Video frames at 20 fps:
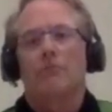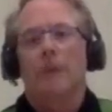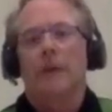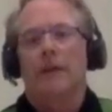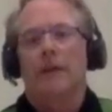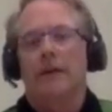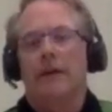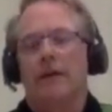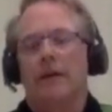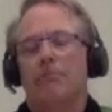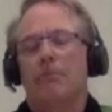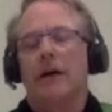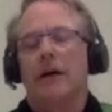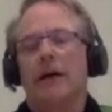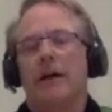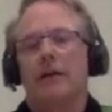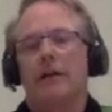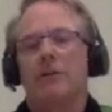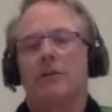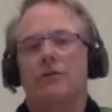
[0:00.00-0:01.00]
that
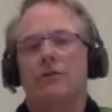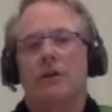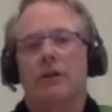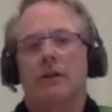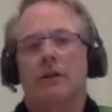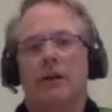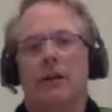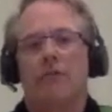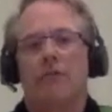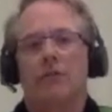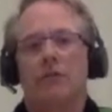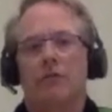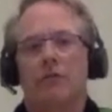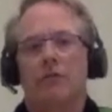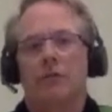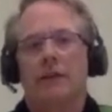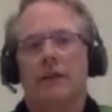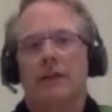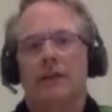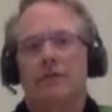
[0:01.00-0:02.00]
package I gave you over
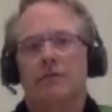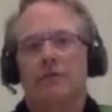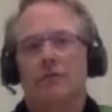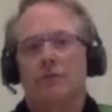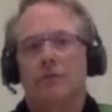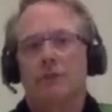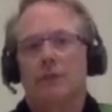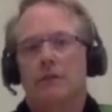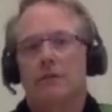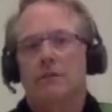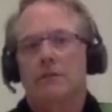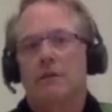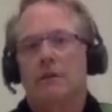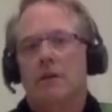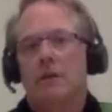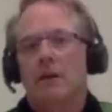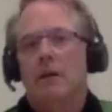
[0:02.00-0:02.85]
the last few weeks